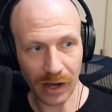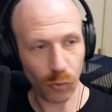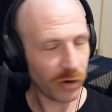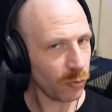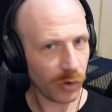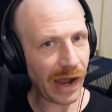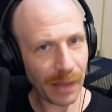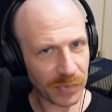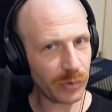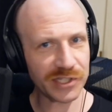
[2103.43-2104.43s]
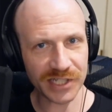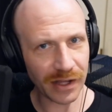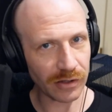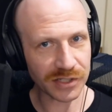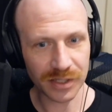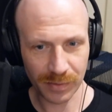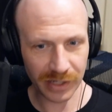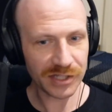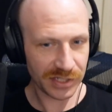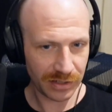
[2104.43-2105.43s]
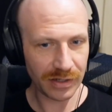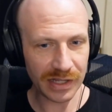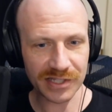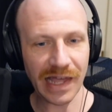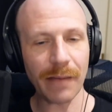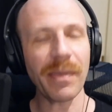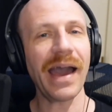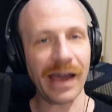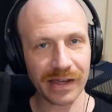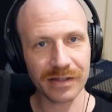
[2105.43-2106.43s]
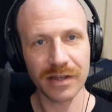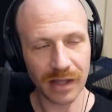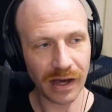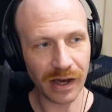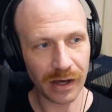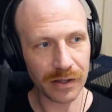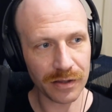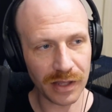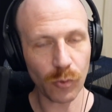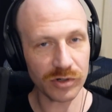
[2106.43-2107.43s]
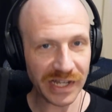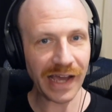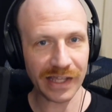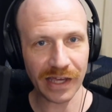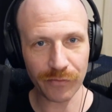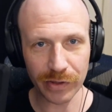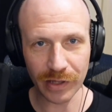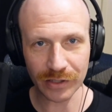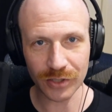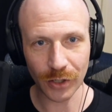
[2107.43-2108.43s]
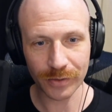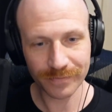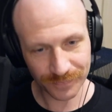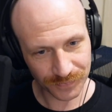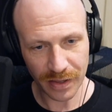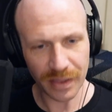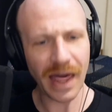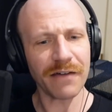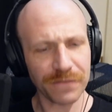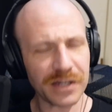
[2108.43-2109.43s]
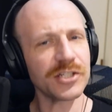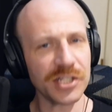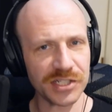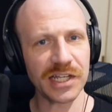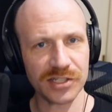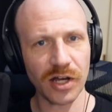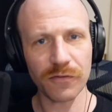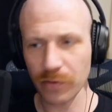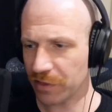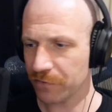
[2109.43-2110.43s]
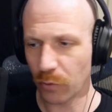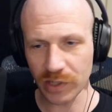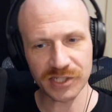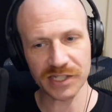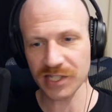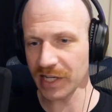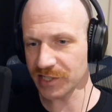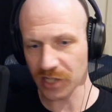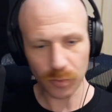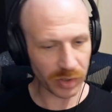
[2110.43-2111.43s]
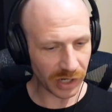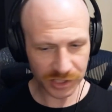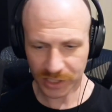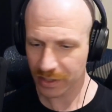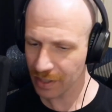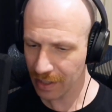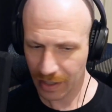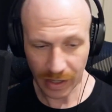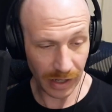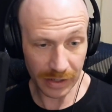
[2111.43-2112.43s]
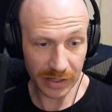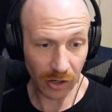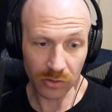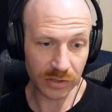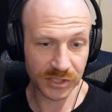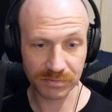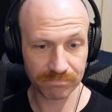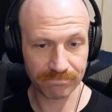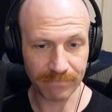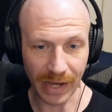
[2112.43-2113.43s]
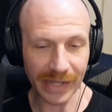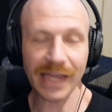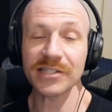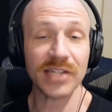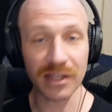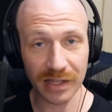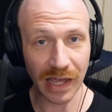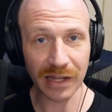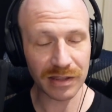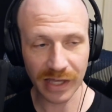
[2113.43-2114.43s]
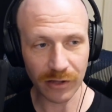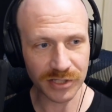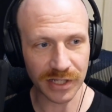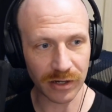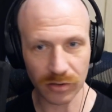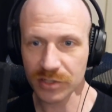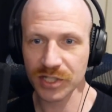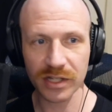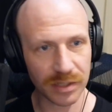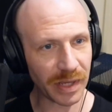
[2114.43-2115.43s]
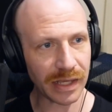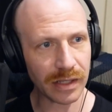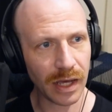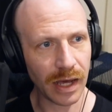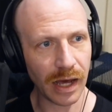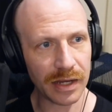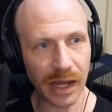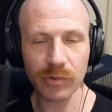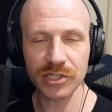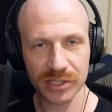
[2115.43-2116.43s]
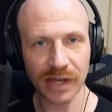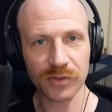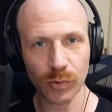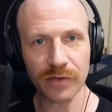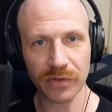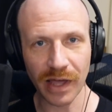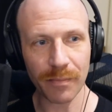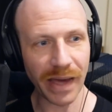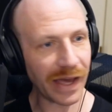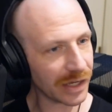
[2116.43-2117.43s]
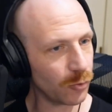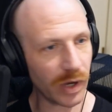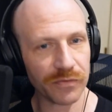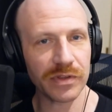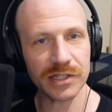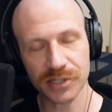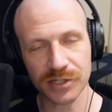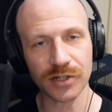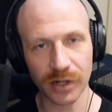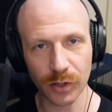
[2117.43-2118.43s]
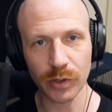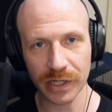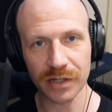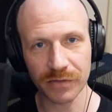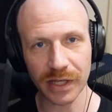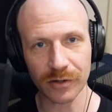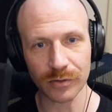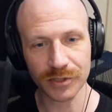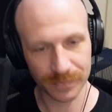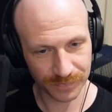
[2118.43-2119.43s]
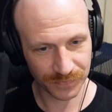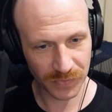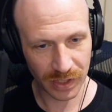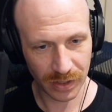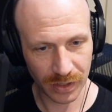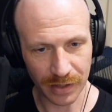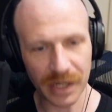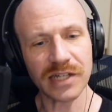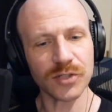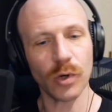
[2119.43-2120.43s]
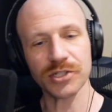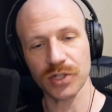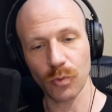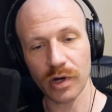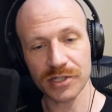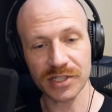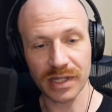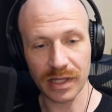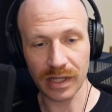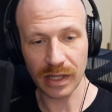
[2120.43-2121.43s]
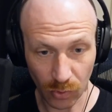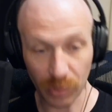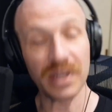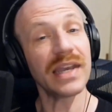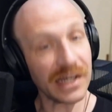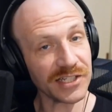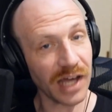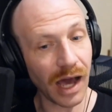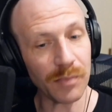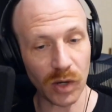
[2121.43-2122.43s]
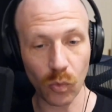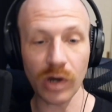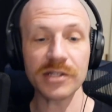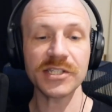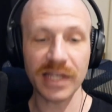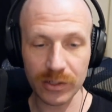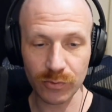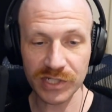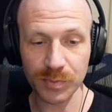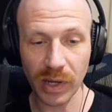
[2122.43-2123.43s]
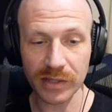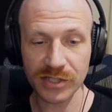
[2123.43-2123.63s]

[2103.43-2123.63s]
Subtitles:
we're happy with cells, but it's that pack that we're tacking everything to. That finishes things off with the 4680 cell production. It all looks, I can't say anything else there. It looks good to me. Now we just have to wait for that pack and wait for these to start going into vehicles. The next question was, or the next comment was, in response